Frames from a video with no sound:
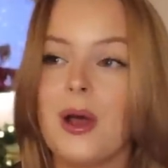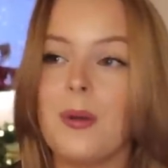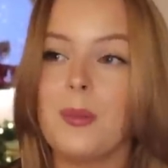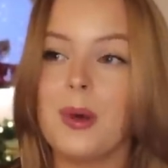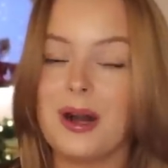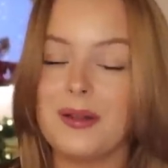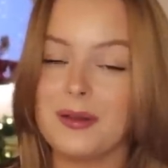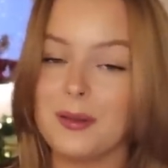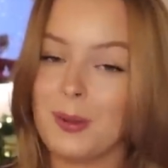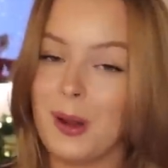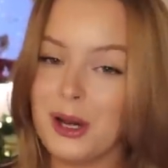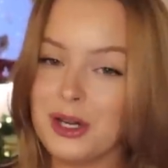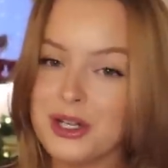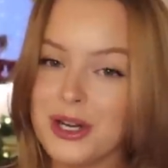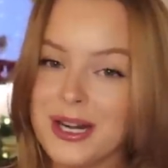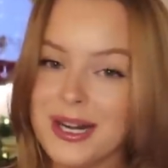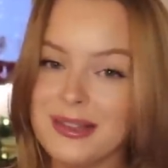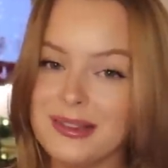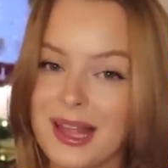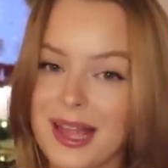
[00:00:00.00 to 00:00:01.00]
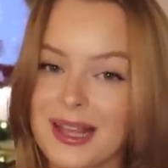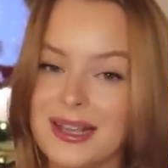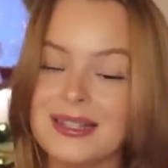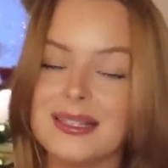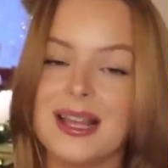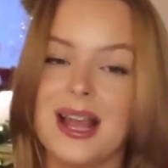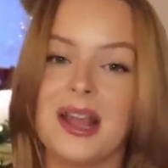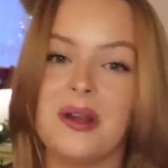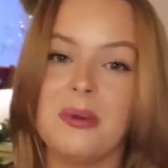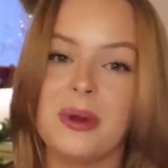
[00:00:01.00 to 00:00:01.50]
But if I'm not training
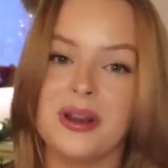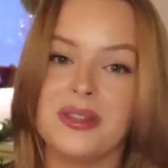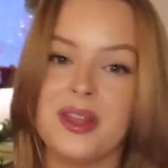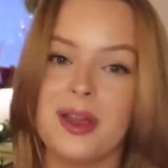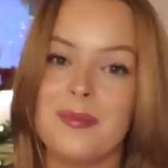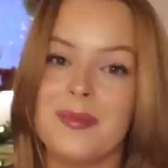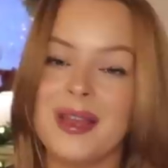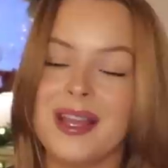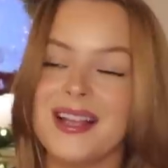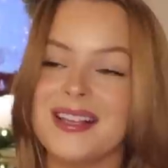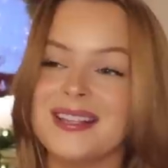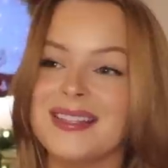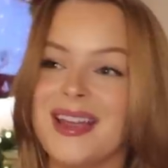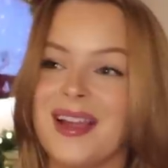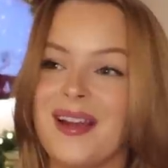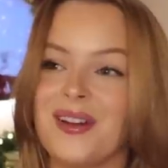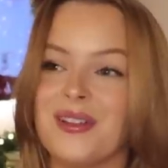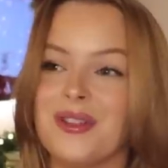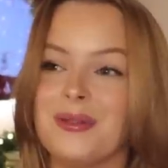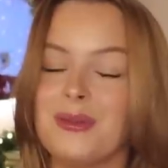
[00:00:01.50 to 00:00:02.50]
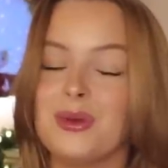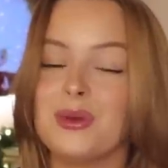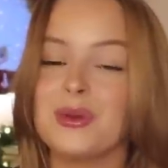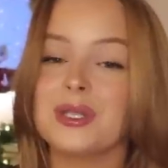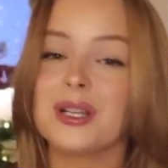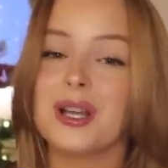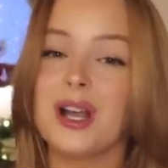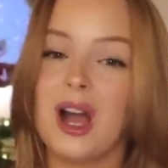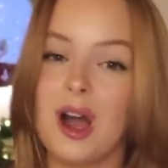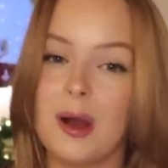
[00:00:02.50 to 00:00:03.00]
legs, I wear them because they are the
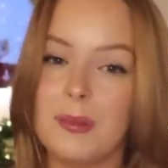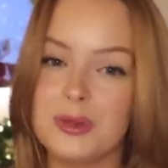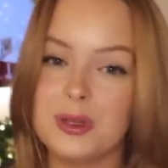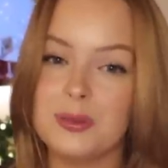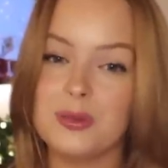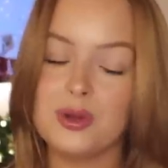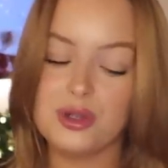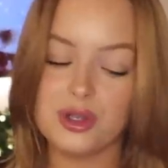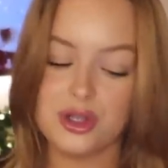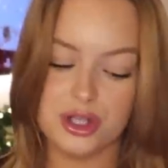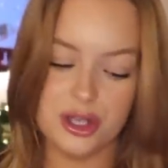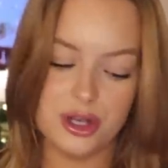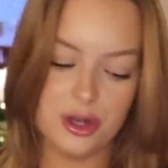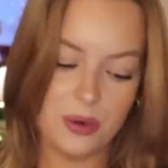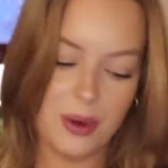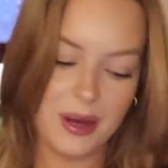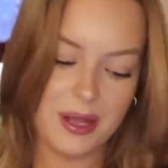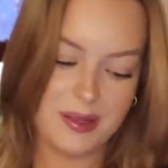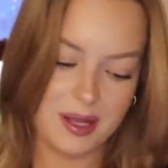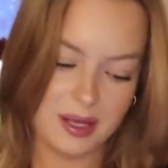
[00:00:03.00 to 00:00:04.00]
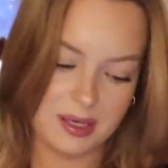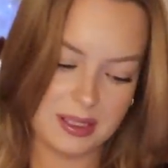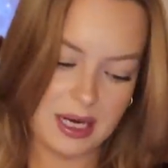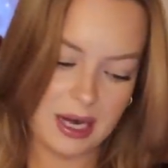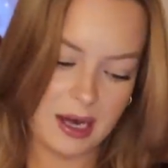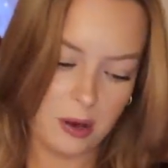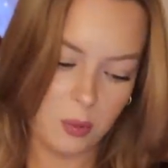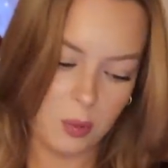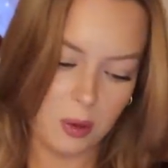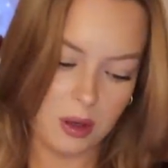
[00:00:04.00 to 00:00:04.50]
most comfortable shoe in the
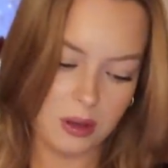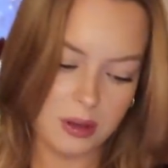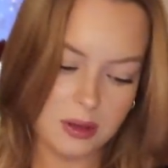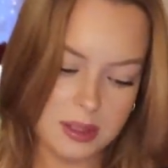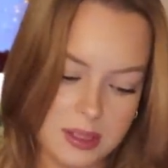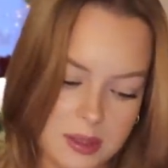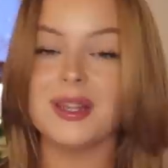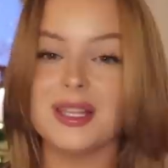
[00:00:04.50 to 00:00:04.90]
entire world.